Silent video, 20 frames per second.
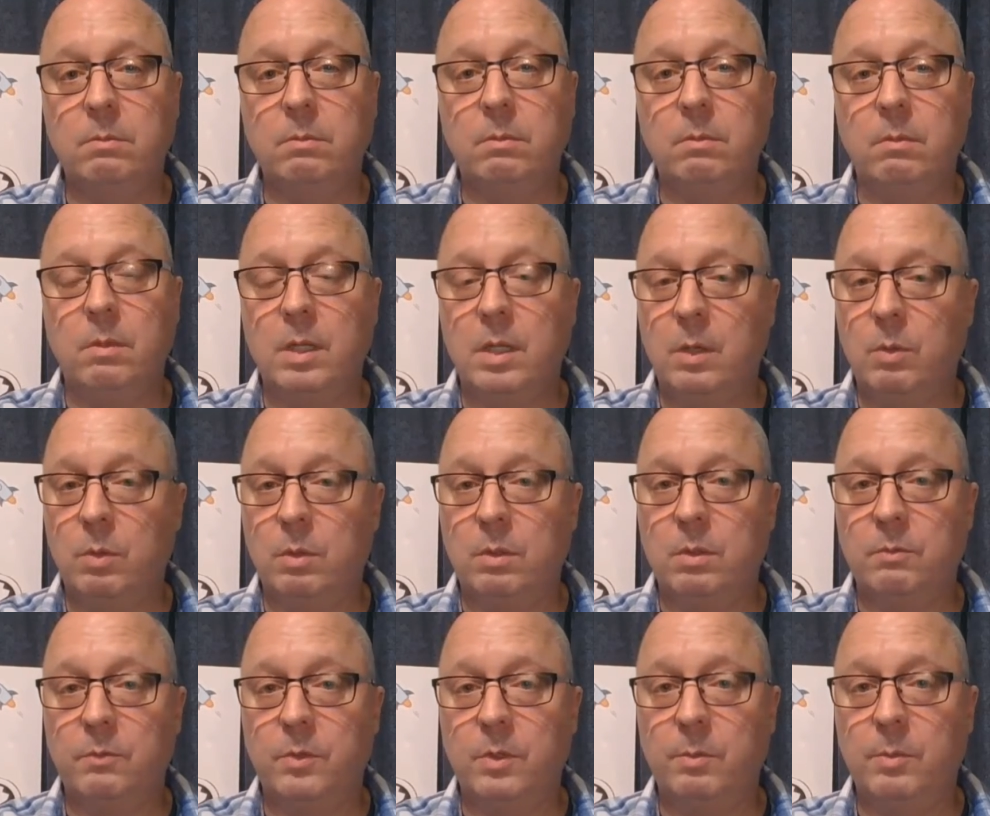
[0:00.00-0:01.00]
They will
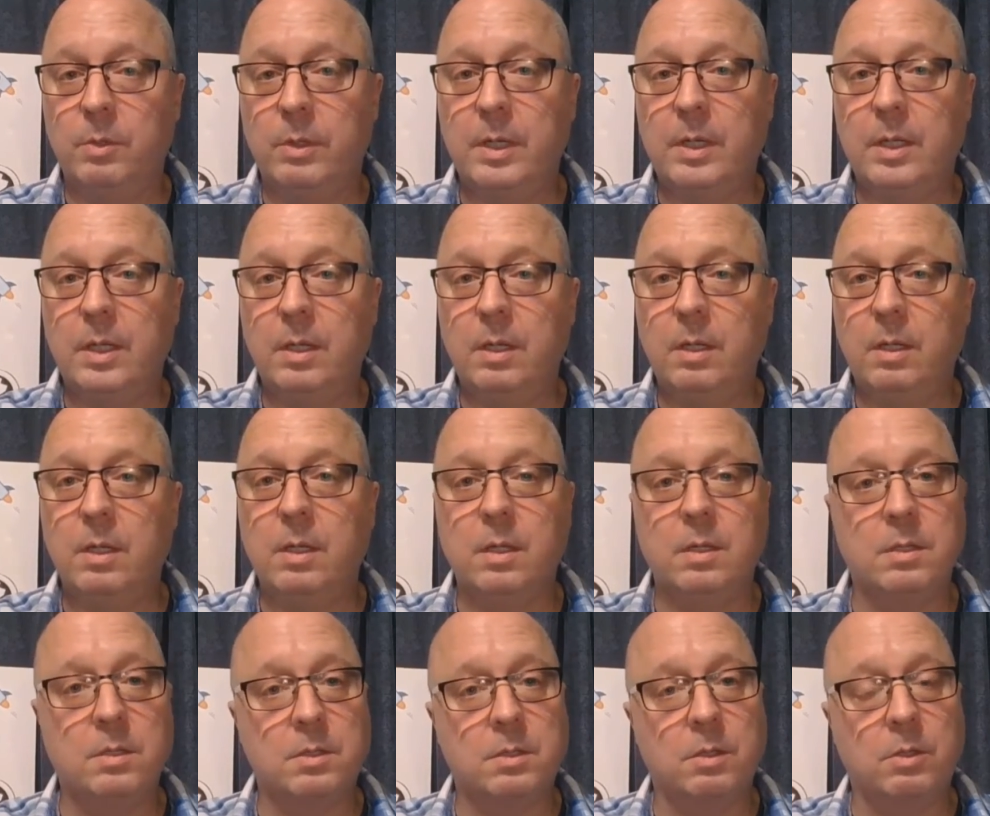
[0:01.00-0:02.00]
confirm your identity as a
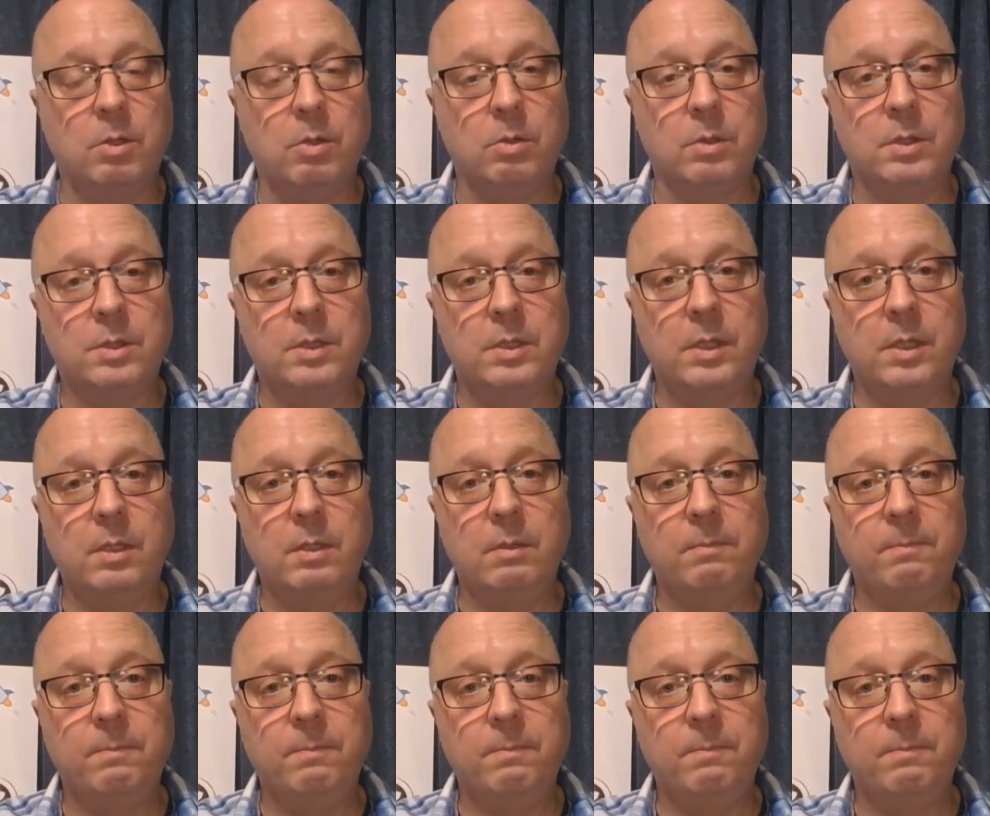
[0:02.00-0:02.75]
secure site,